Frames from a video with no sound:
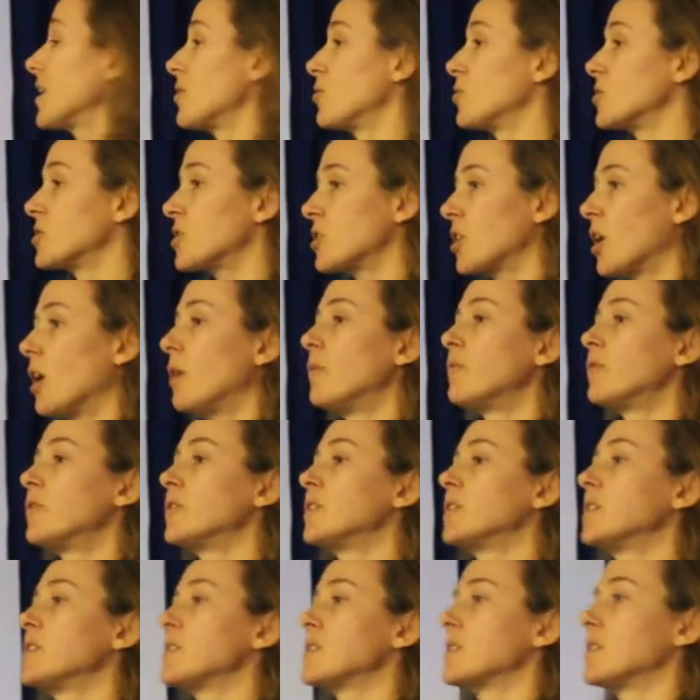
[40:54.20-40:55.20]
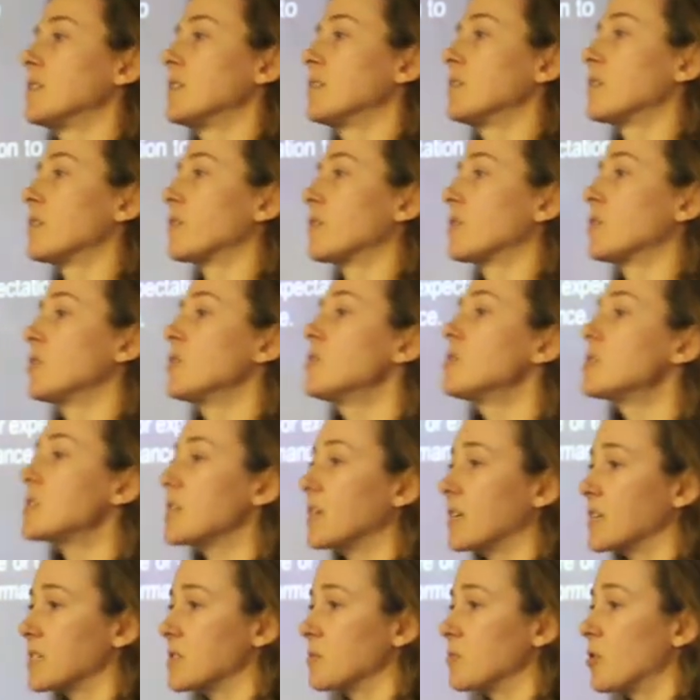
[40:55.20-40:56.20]
it was confidence and
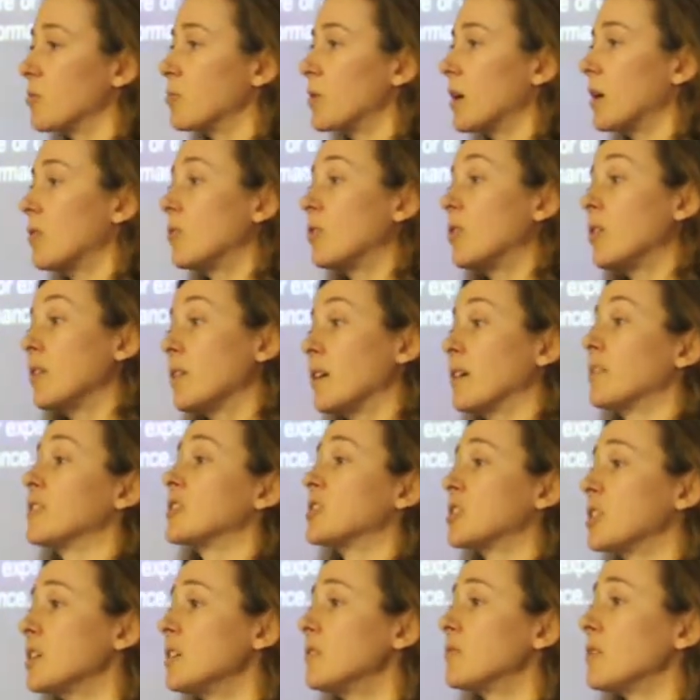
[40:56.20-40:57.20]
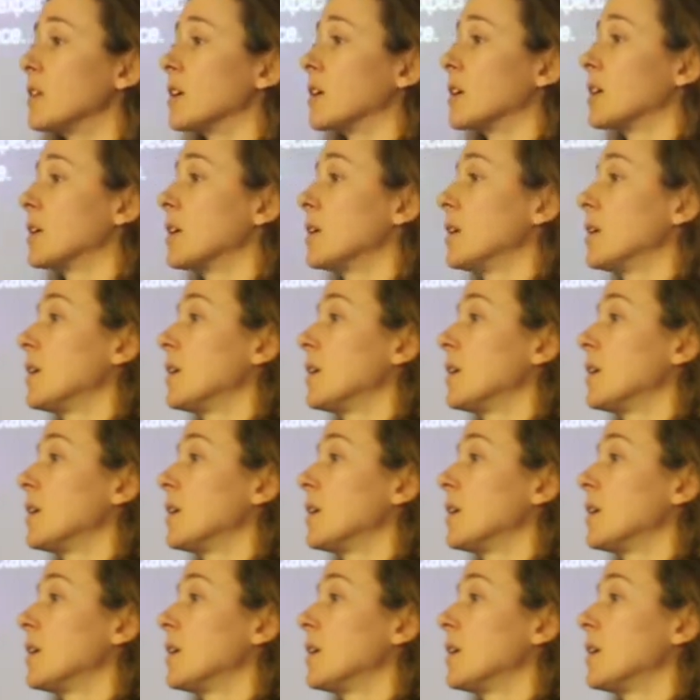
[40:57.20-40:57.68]
enthusiasm about what they're achieving,